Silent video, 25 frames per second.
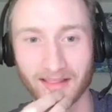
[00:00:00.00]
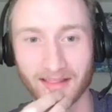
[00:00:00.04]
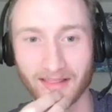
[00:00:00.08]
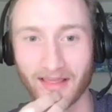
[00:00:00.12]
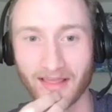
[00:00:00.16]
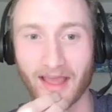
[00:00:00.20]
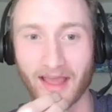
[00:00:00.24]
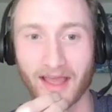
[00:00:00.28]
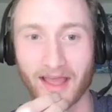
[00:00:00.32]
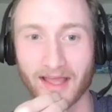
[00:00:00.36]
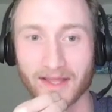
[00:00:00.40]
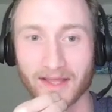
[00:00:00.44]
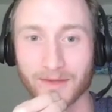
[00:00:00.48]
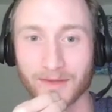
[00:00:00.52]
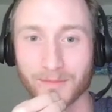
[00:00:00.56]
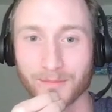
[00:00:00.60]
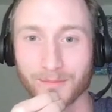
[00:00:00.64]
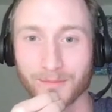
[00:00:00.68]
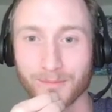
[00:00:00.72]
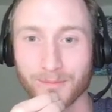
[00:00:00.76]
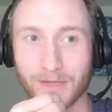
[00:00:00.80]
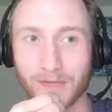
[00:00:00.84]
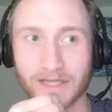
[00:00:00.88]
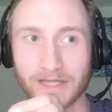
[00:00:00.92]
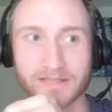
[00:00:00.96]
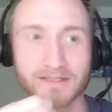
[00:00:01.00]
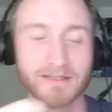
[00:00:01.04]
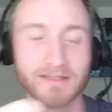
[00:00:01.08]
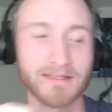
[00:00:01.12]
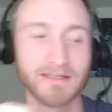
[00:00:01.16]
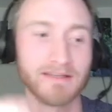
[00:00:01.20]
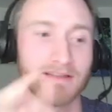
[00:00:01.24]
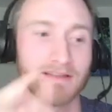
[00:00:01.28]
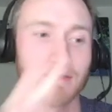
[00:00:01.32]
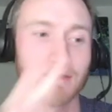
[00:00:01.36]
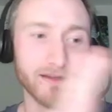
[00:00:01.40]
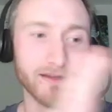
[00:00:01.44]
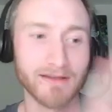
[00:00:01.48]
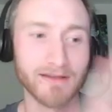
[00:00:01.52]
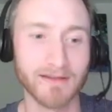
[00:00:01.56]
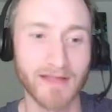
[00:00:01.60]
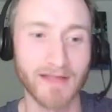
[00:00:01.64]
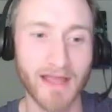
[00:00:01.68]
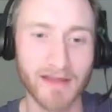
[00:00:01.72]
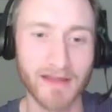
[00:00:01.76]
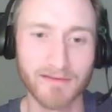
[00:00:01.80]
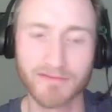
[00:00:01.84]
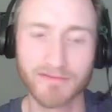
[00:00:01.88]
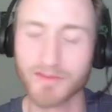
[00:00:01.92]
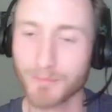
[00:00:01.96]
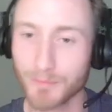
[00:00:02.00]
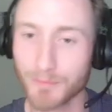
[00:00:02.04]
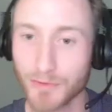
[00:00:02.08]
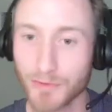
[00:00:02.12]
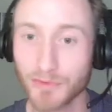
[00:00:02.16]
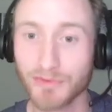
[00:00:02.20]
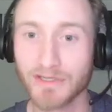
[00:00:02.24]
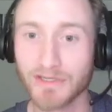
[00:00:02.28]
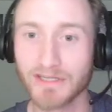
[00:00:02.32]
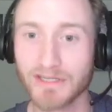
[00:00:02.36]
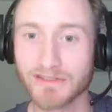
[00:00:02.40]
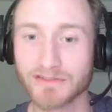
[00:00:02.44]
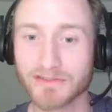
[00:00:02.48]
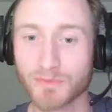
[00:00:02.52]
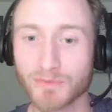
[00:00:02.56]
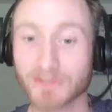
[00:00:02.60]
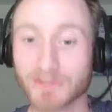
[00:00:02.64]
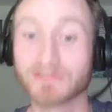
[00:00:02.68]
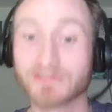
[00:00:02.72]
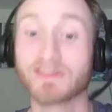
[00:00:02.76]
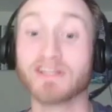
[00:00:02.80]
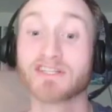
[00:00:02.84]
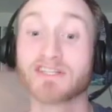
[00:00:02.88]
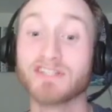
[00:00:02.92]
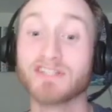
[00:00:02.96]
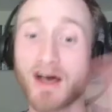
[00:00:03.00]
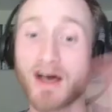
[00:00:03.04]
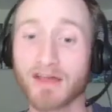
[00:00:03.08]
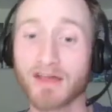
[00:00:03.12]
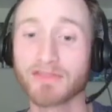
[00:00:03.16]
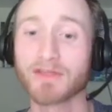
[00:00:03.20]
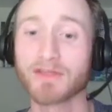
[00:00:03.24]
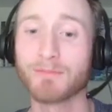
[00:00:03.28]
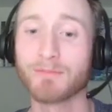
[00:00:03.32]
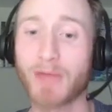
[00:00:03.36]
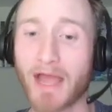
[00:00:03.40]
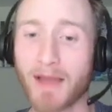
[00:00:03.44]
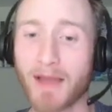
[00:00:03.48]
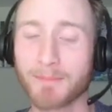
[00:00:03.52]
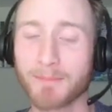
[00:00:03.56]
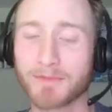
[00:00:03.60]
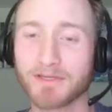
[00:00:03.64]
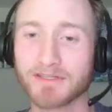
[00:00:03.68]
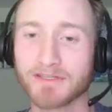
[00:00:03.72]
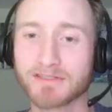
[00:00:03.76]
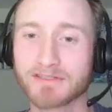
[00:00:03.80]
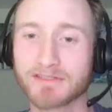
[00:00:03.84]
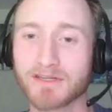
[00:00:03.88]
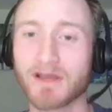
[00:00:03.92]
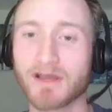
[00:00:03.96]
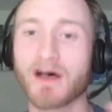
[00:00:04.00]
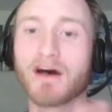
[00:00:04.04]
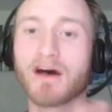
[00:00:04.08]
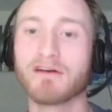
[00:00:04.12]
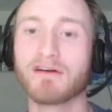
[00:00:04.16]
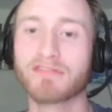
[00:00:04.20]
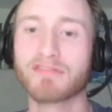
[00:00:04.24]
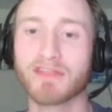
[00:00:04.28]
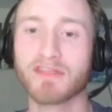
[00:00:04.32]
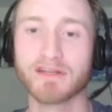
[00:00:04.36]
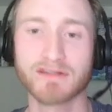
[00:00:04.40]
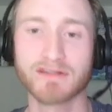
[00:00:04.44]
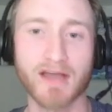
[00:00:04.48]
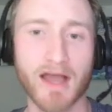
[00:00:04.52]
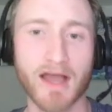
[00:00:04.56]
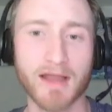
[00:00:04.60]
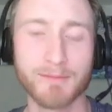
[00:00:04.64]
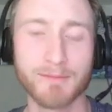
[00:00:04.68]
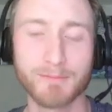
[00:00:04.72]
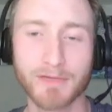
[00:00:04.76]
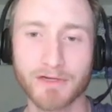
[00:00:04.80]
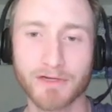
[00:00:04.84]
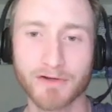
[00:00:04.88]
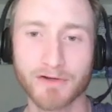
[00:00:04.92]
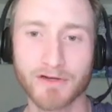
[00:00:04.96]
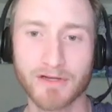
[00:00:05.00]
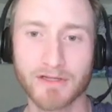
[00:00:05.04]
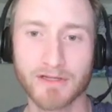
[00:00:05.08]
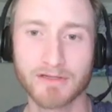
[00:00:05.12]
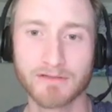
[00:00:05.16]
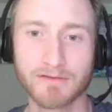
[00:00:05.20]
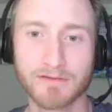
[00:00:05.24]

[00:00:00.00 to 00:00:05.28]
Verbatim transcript: that basically the head of the Moonies was the John the Baptist of the time period.